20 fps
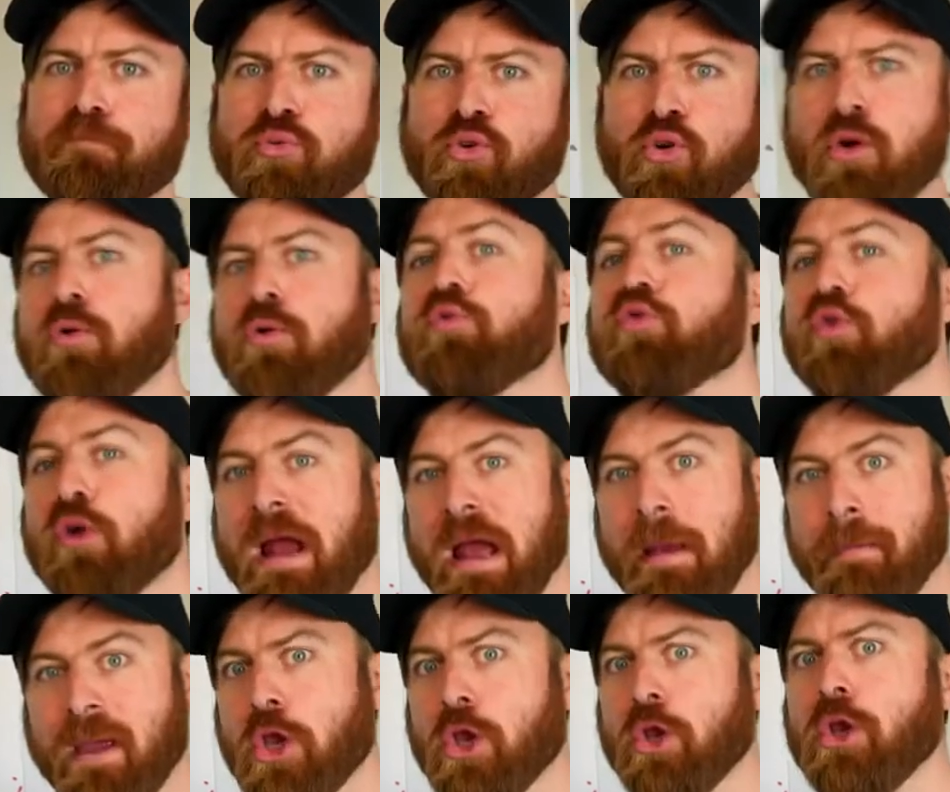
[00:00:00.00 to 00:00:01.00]

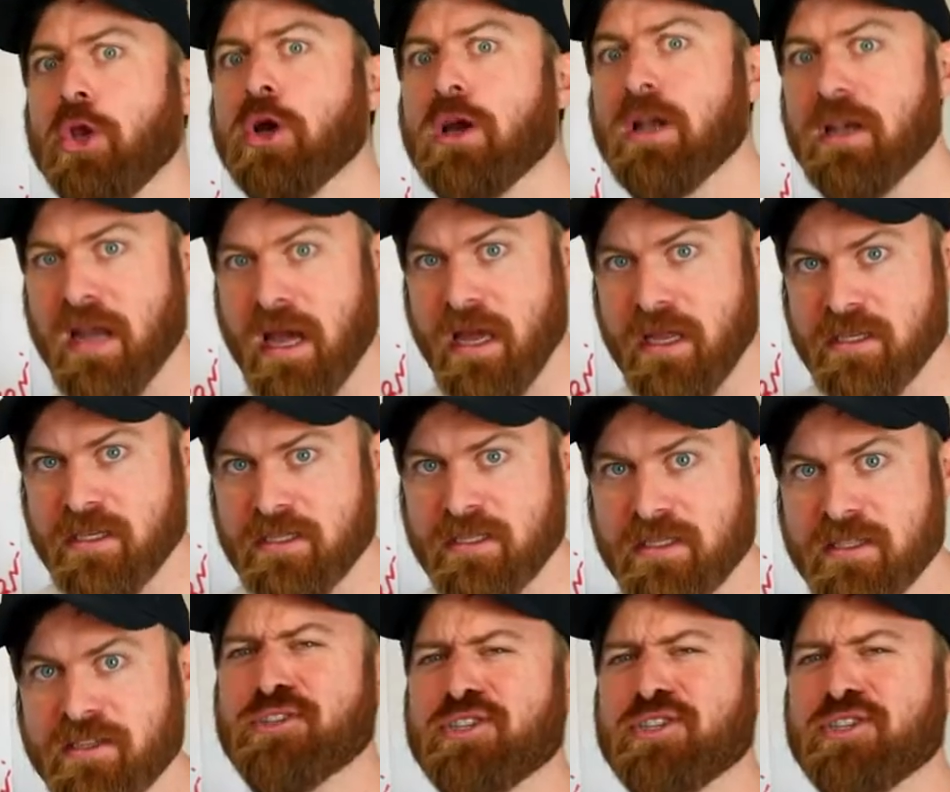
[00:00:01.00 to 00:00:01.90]
programming to look nice.